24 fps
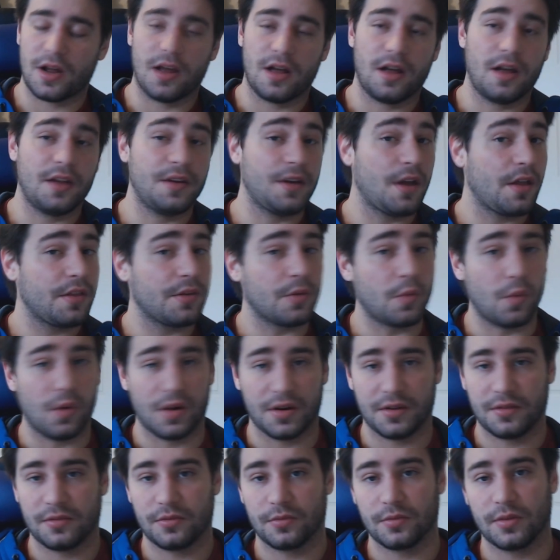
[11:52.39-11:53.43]
Another
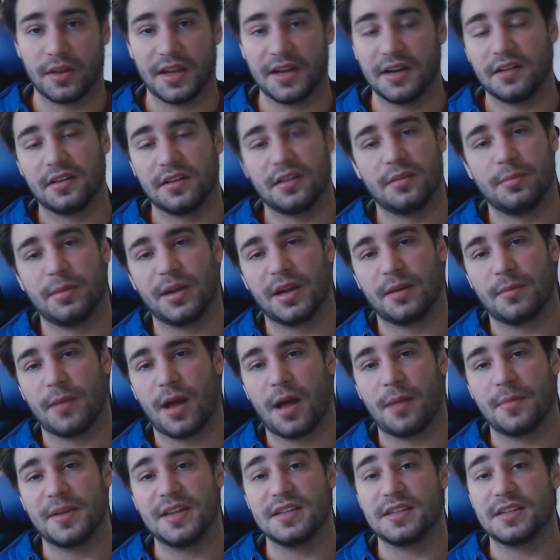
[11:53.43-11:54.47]
one related to Big
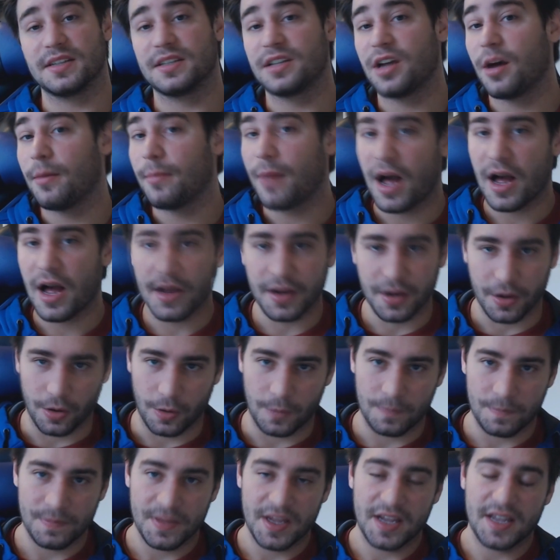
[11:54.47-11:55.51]
Mom is
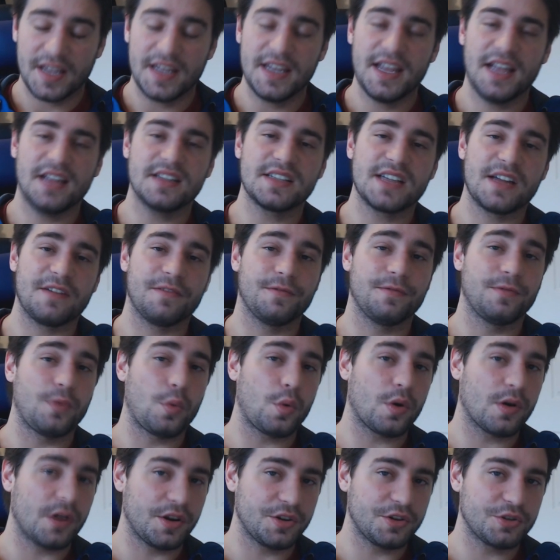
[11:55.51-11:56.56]
Tamago. He has a
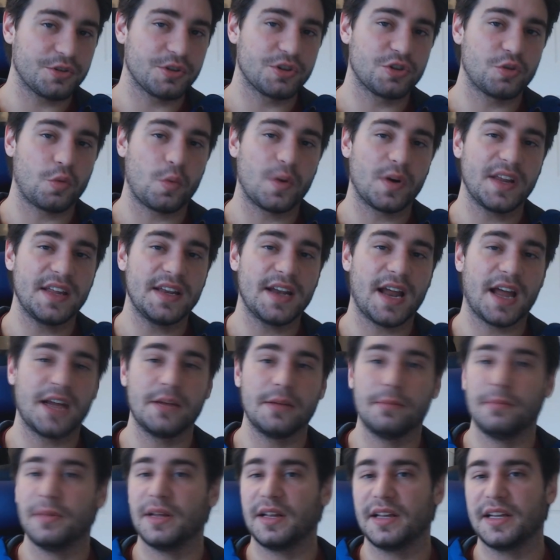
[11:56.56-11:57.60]

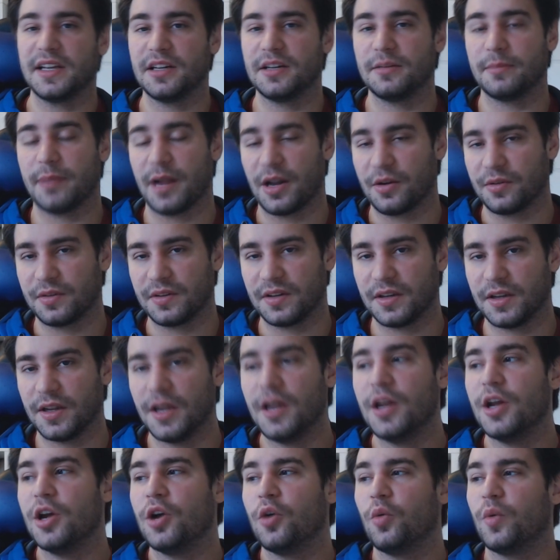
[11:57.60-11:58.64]
429 million bounty,
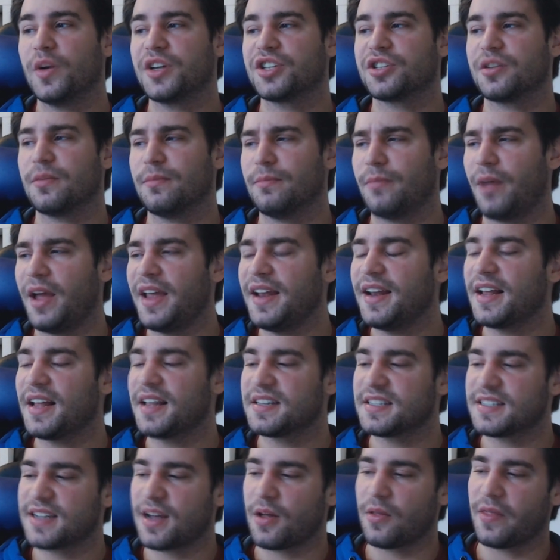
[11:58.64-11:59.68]
which might
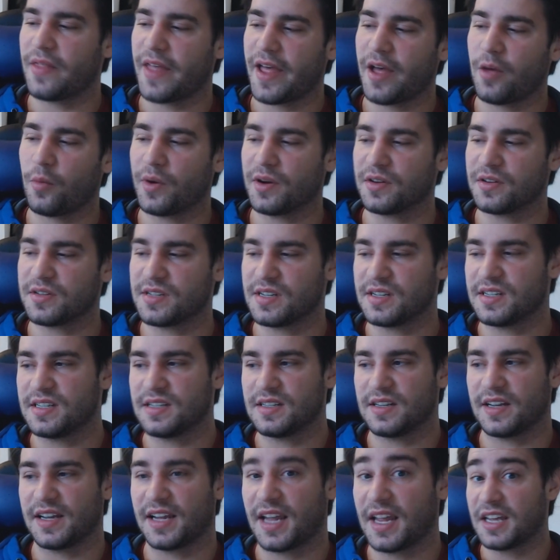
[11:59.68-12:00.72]
not sound that weird since
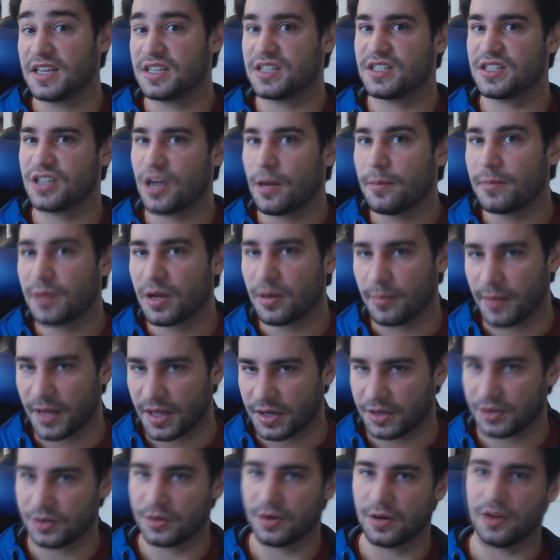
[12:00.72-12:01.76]
he's like
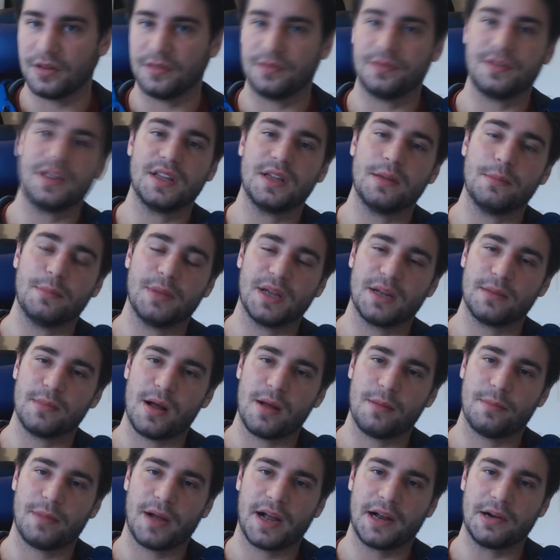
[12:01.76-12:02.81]
sub-commander of the Big
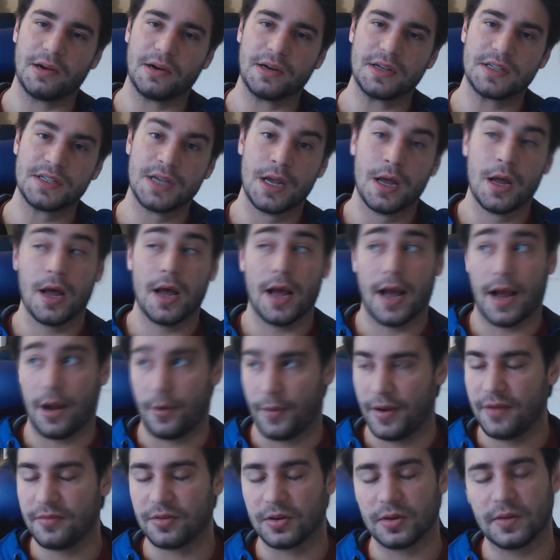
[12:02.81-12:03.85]
Mom Pirates.
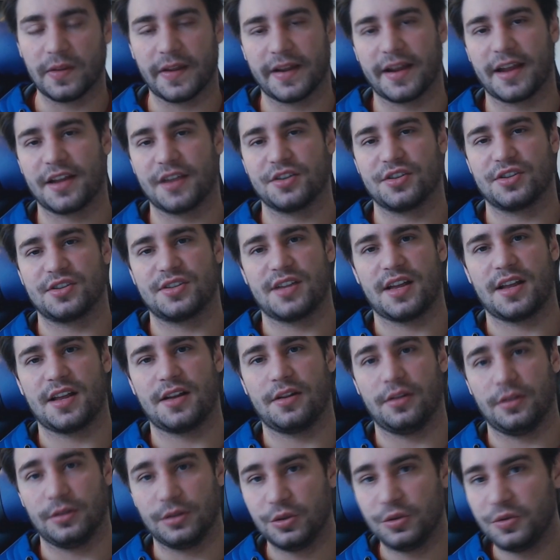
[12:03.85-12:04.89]
However, like I just
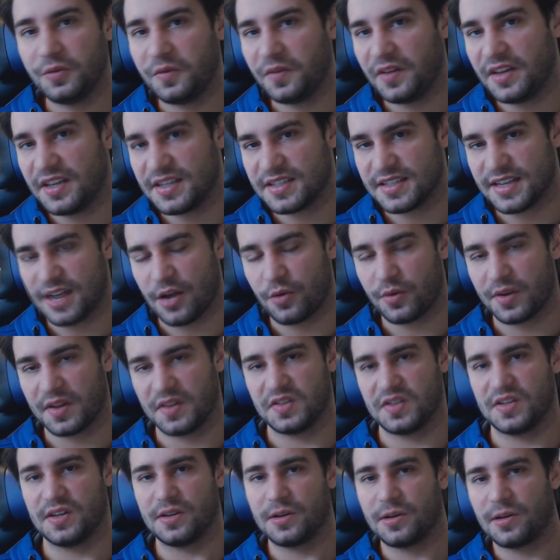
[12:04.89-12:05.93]
said, Luffy is now
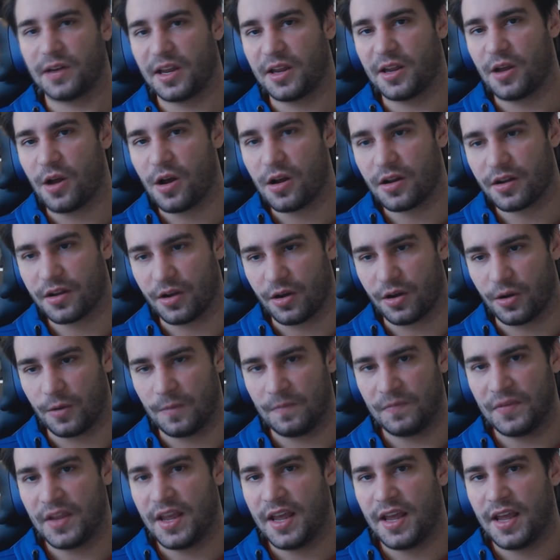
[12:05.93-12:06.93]
considered a Yonko.